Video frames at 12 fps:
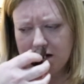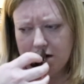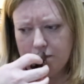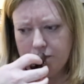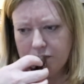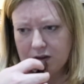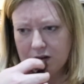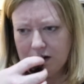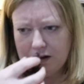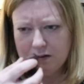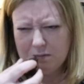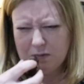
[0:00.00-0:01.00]
um,
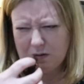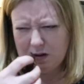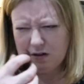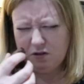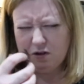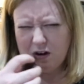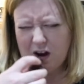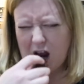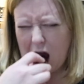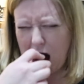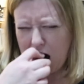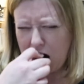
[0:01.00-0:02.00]
and I'm, I'm going to try it.